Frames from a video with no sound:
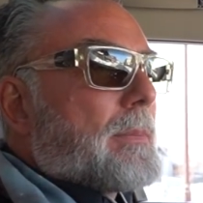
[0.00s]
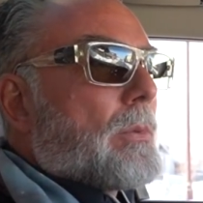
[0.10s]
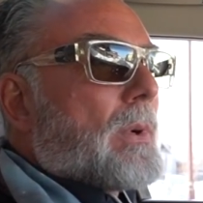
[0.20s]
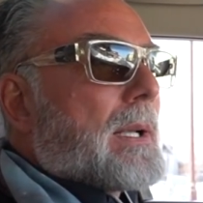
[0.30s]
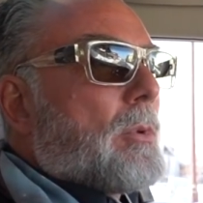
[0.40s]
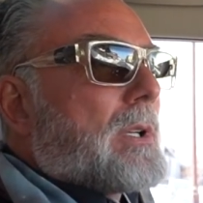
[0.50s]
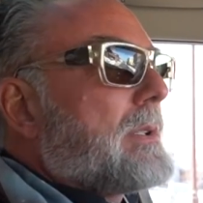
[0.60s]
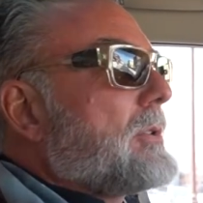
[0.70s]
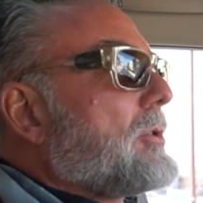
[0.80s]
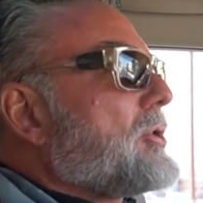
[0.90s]
But what I'm
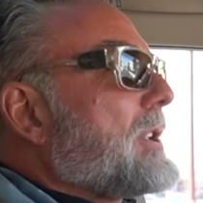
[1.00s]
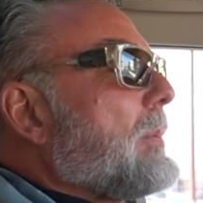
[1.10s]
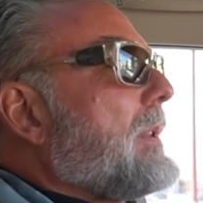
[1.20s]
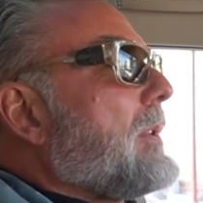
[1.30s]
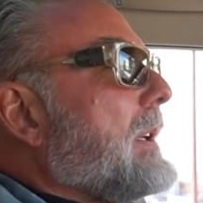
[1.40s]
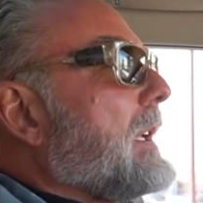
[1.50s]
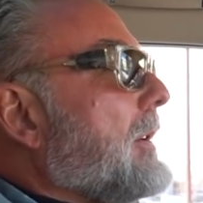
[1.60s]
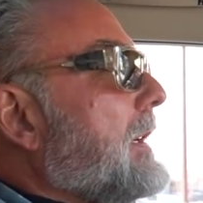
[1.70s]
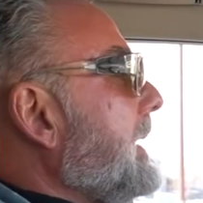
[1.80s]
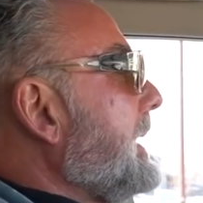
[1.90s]
wanting to share with you
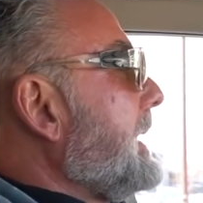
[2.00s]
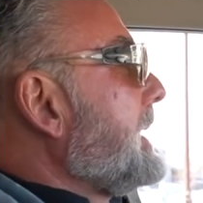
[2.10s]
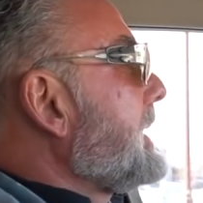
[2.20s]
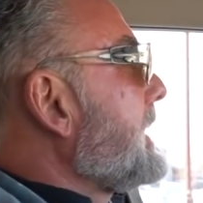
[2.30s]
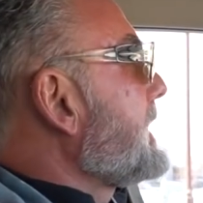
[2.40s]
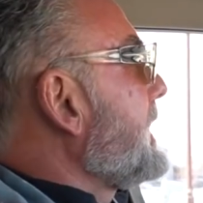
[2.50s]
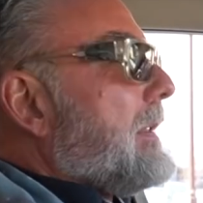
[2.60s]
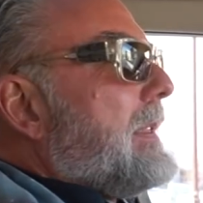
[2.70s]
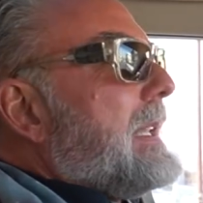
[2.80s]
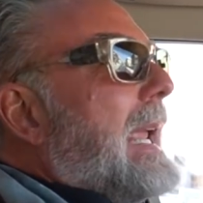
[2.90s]
here is
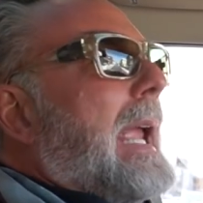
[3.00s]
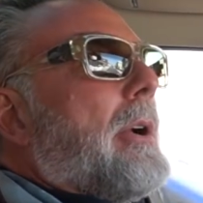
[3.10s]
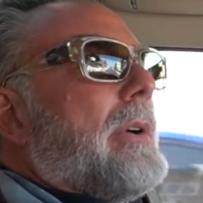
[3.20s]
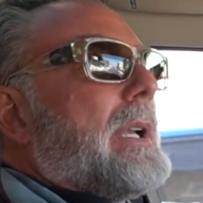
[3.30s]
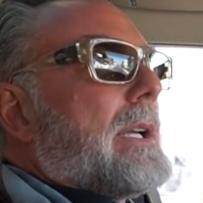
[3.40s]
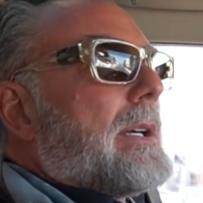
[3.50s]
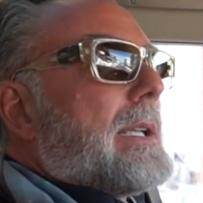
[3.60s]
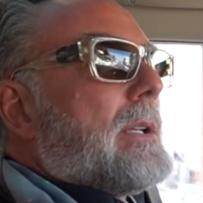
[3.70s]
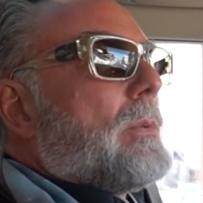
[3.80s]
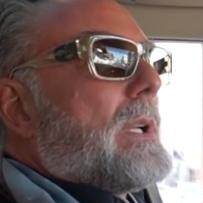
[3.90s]
the area
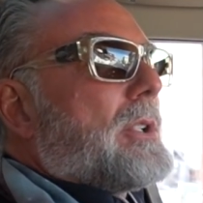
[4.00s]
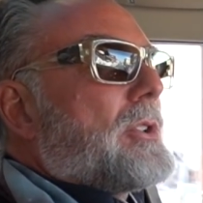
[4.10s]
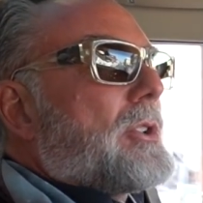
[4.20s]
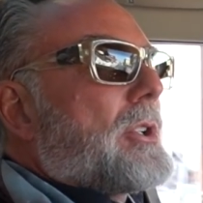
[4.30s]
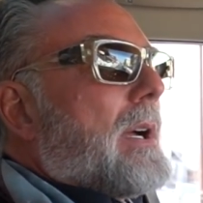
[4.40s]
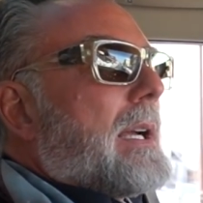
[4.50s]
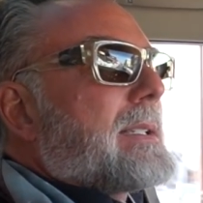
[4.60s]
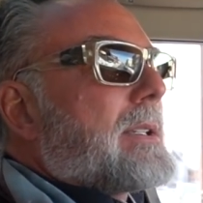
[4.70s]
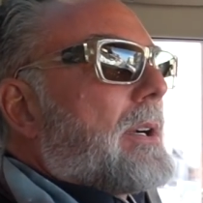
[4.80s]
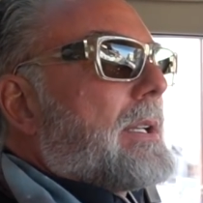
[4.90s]
in which I
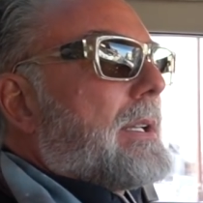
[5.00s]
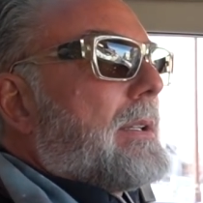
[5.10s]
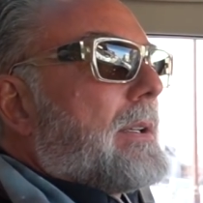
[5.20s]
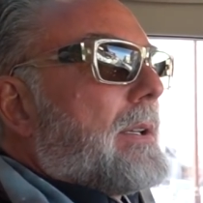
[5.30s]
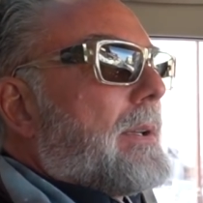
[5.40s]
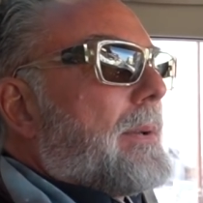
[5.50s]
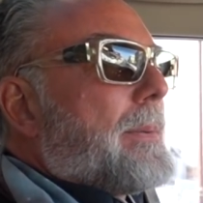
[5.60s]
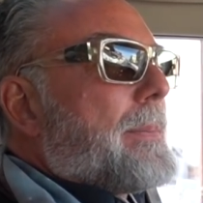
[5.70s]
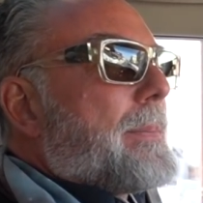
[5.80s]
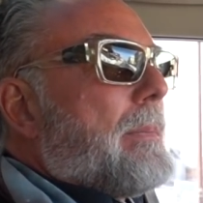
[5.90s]
started
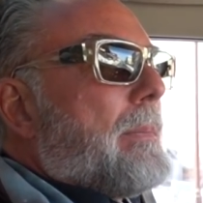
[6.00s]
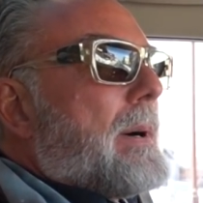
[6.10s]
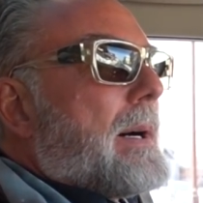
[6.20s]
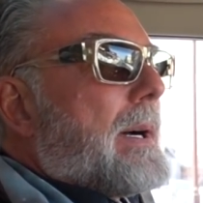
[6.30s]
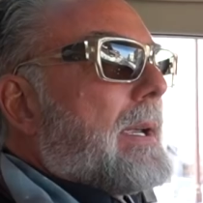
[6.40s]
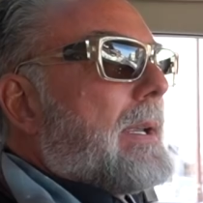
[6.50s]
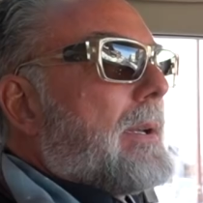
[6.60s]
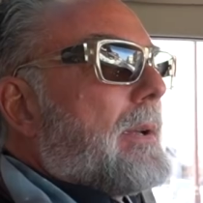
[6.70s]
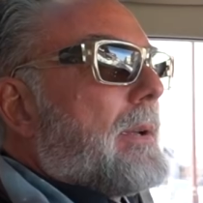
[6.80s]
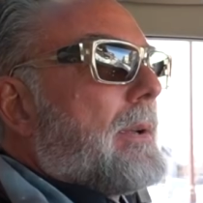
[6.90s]

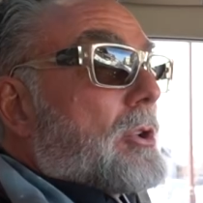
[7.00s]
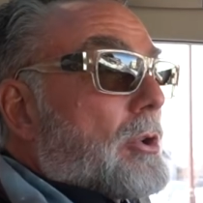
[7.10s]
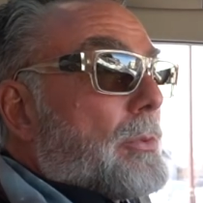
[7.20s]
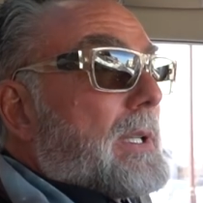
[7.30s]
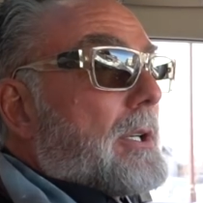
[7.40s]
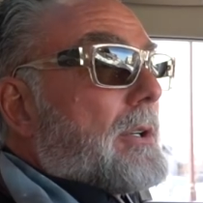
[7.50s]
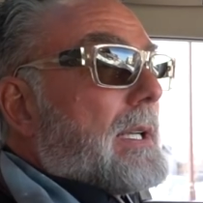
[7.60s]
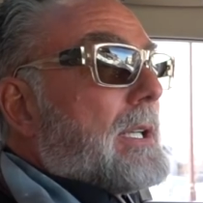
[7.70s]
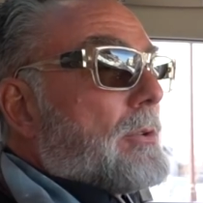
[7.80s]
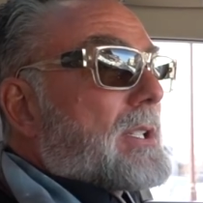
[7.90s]
my career
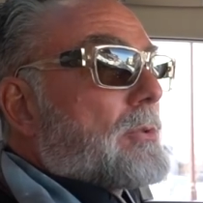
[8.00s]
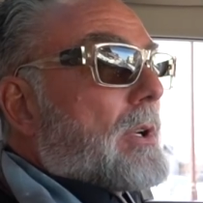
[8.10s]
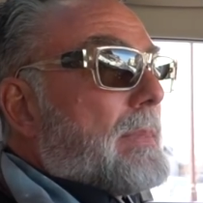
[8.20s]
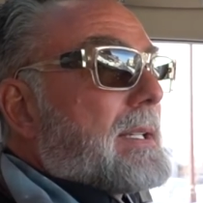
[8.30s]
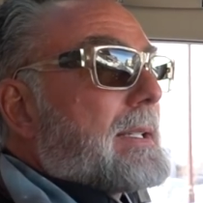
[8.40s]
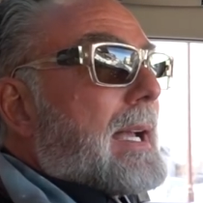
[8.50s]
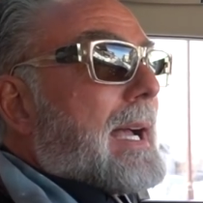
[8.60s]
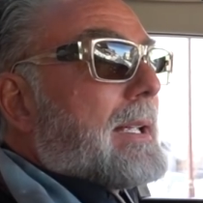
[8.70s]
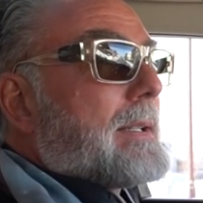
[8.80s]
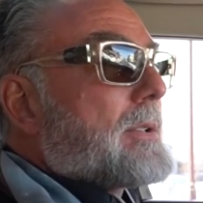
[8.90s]
in restaurant business
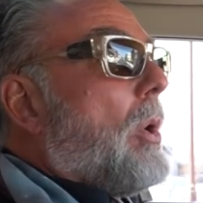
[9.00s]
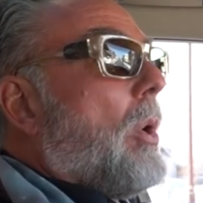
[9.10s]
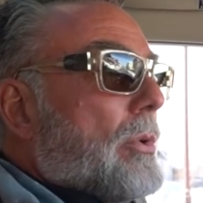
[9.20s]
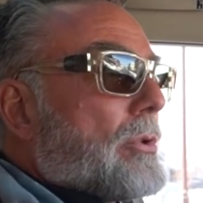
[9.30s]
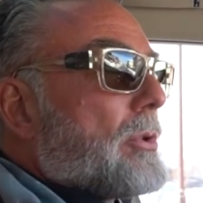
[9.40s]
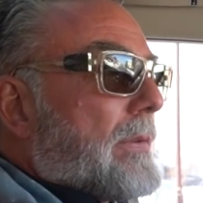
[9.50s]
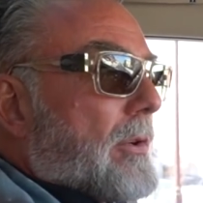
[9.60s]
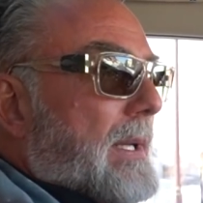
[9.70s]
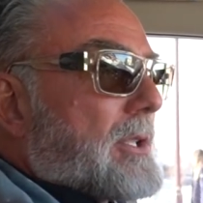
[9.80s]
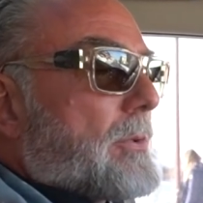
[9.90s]
as owner of a
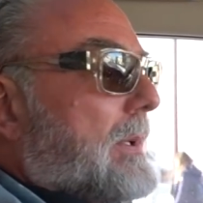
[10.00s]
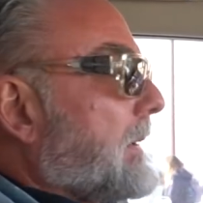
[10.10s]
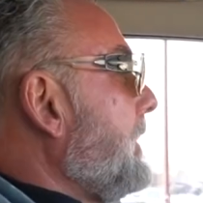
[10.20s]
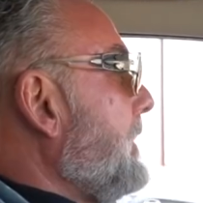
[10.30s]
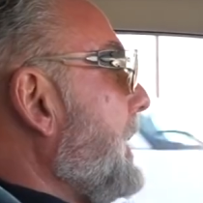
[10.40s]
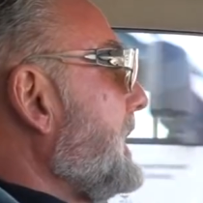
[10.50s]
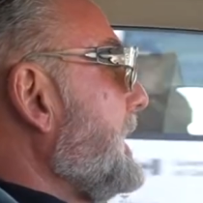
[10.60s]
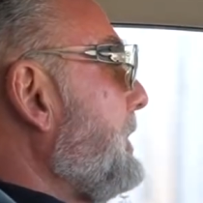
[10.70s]
restaurant. Many